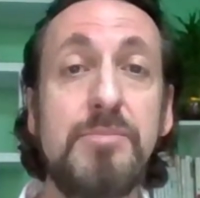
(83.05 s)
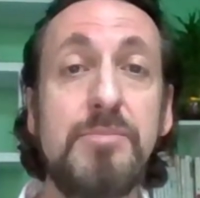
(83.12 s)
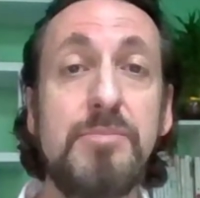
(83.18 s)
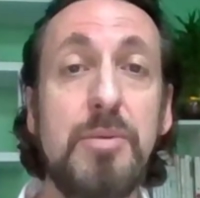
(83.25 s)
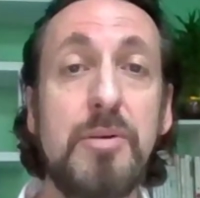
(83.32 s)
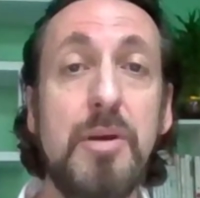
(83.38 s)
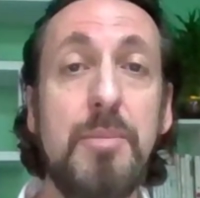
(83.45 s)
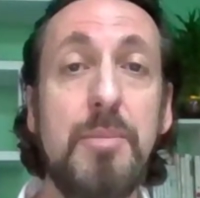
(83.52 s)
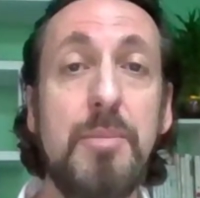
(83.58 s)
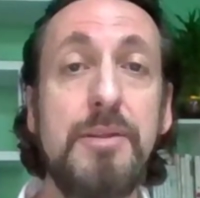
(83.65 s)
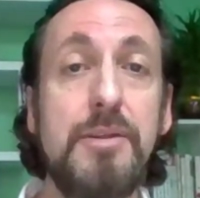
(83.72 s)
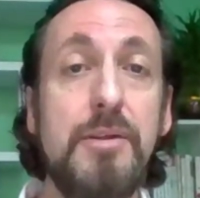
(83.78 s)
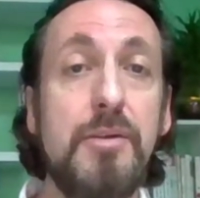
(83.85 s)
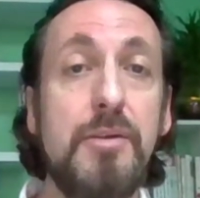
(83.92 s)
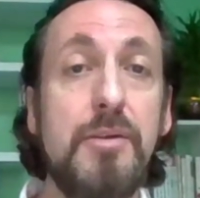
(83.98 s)
People come
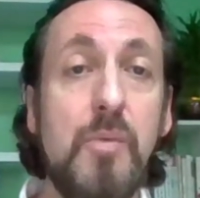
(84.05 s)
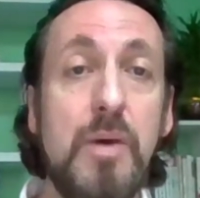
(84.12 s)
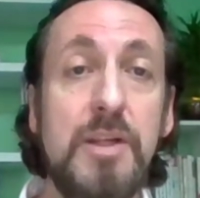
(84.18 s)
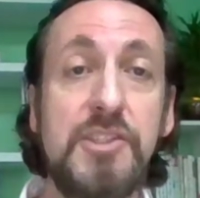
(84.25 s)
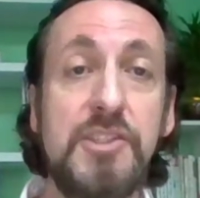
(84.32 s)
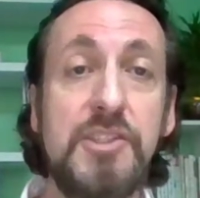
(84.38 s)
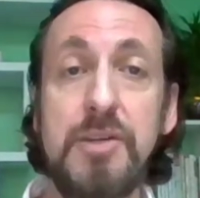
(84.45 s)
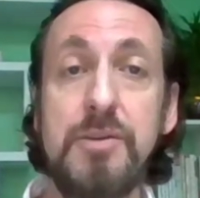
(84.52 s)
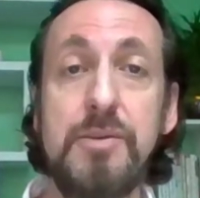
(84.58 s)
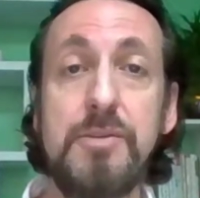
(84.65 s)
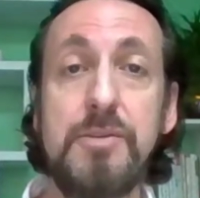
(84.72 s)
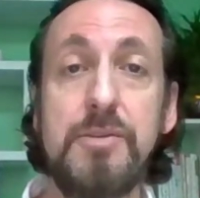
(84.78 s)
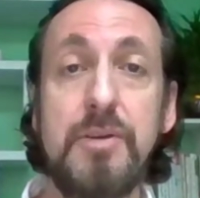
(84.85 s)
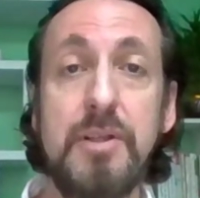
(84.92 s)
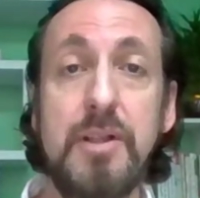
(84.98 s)
in, you don't want to share your
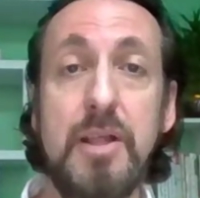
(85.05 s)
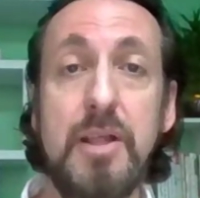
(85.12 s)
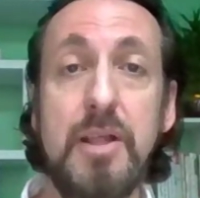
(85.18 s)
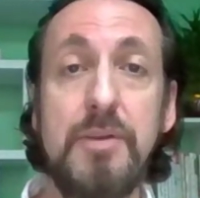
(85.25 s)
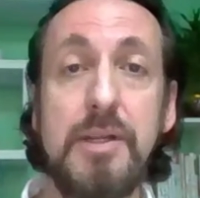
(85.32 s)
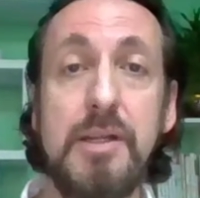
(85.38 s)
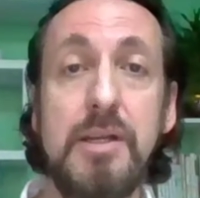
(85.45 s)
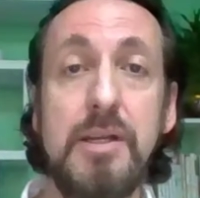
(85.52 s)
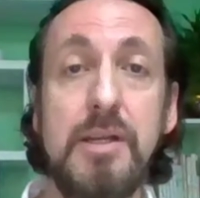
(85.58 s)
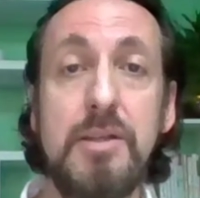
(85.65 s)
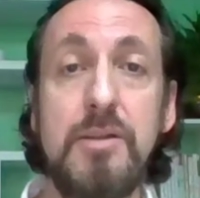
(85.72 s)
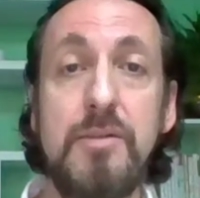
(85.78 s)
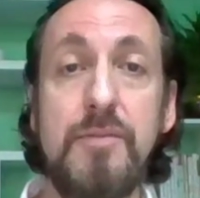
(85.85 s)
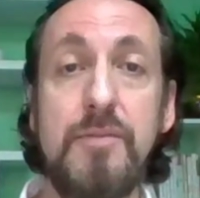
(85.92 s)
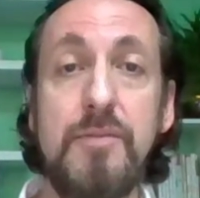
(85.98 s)
dirty laundry.
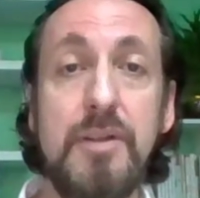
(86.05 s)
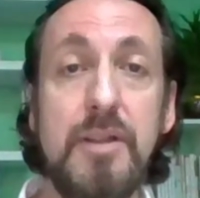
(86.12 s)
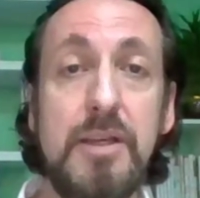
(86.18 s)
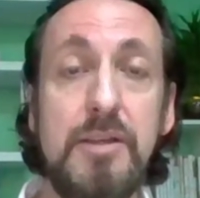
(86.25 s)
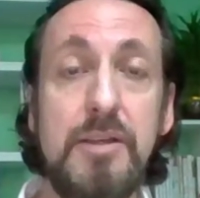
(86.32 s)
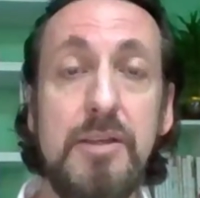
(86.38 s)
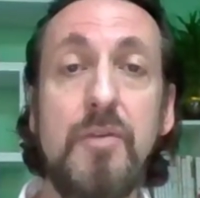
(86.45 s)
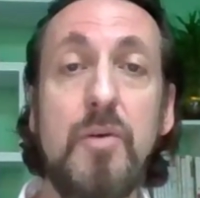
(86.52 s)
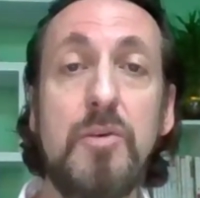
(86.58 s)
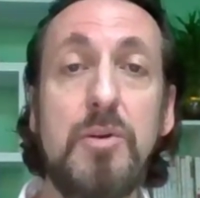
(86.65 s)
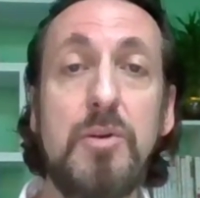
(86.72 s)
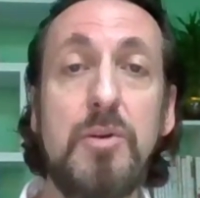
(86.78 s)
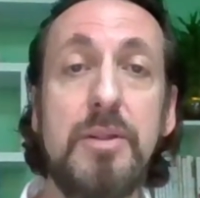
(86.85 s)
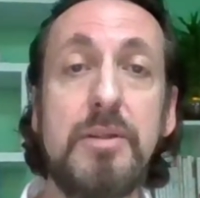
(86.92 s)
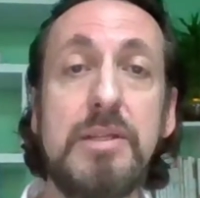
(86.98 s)
You feel like your
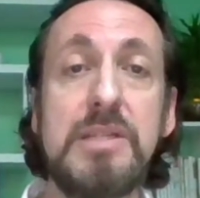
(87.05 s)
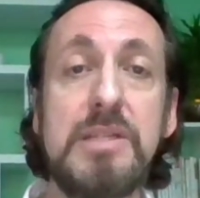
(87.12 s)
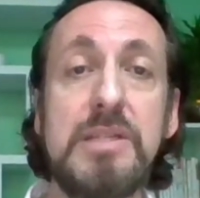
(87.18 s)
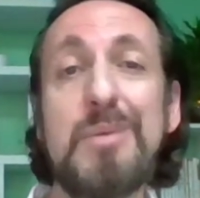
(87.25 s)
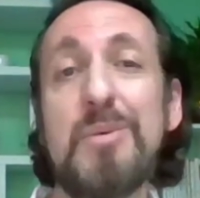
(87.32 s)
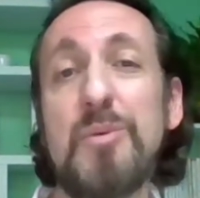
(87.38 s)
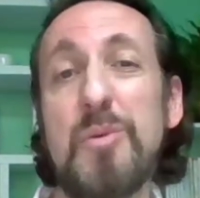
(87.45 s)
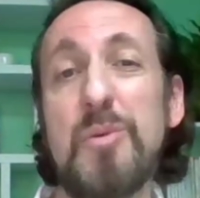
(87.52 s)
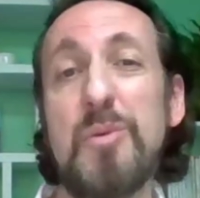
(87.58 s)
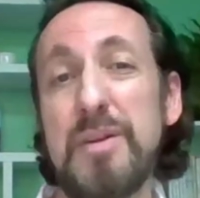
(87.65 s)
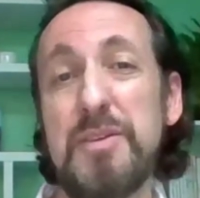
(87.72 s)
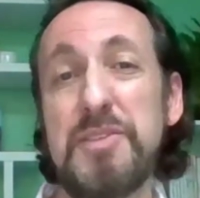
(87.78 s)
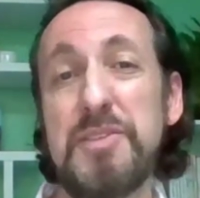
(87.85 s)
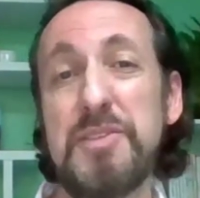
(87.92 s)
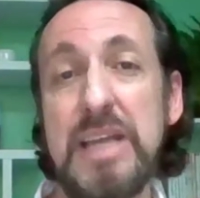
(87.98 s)
vulnerabilities people won't
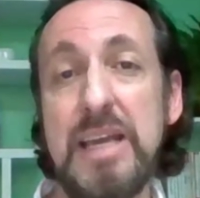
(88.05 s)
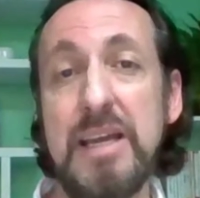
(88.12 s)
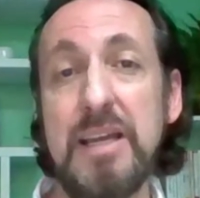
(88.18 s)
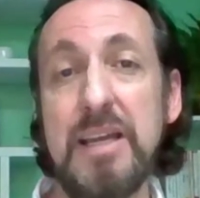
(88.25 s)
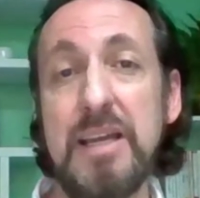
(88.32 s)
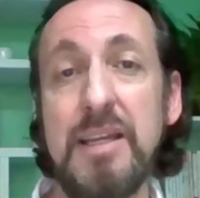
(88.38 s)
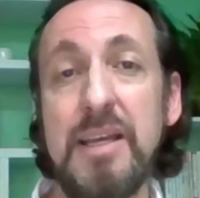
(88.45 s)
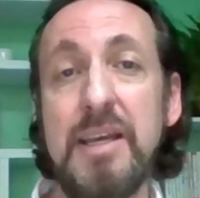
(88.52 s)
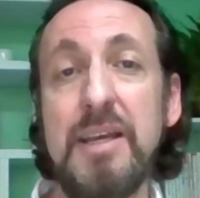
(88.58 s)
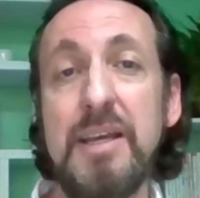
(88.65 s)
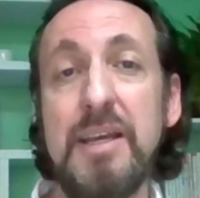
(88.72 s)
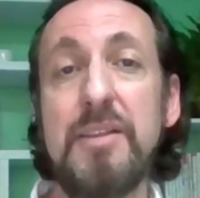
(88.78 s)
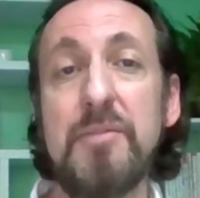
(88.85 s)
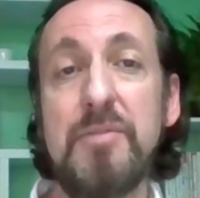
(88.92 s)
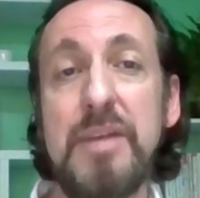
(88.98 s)
understand.
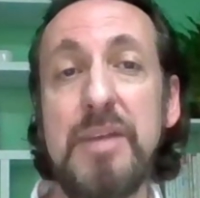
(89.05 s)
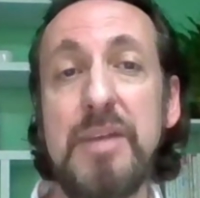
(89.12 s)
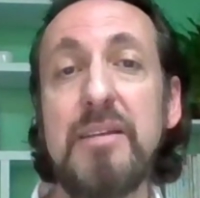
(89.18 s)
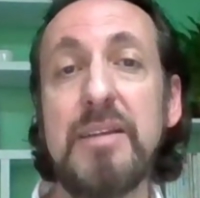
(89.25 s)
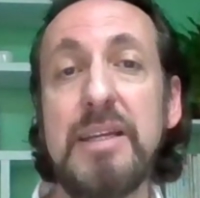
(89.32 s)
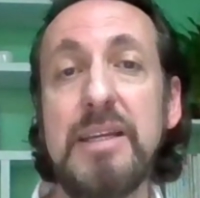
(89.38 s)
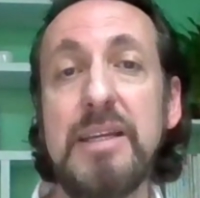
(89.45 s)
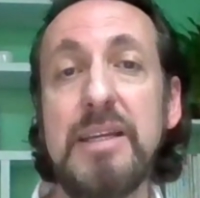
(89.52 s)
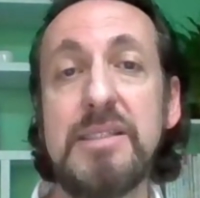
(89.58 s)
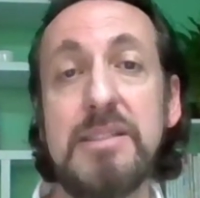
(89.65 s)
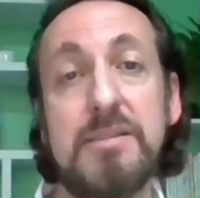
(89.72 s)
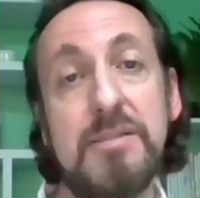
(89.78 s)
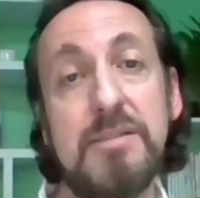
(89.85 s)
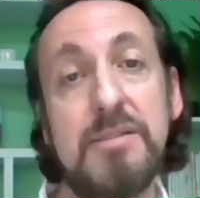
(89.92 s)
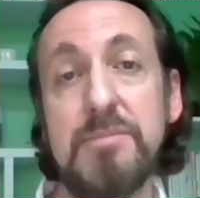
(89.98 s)
The reality is,
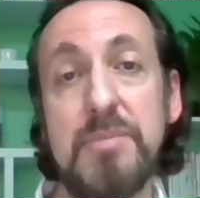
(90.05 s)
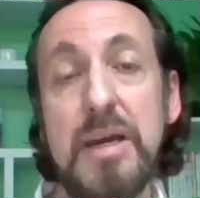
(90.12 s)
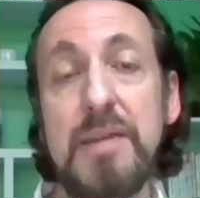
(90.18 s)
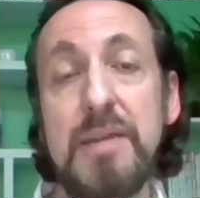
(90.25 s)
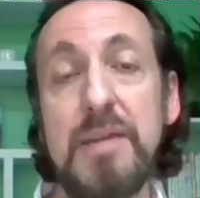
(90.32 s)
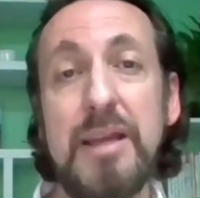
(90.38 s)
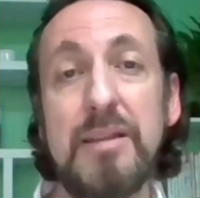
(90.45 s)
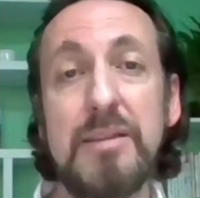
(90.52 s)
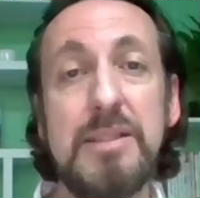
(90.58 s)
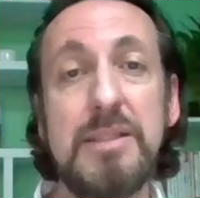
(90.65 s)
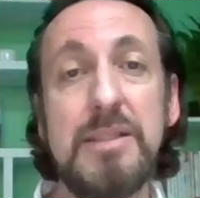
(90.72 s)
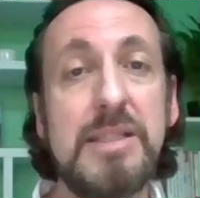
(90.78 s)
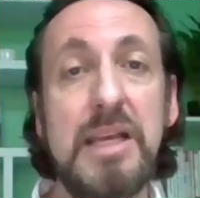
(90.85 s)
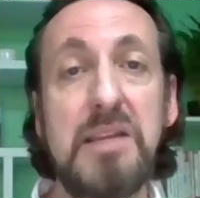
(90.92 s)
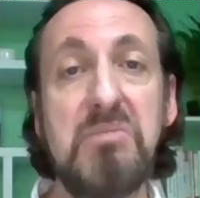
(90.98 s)
and in my reality,
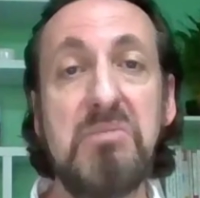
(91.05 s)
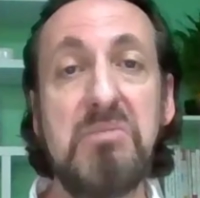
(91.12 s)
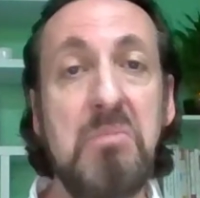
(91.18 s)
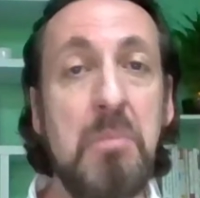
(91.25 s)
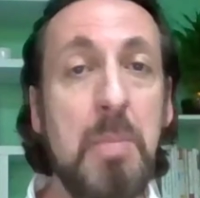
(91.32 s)
is that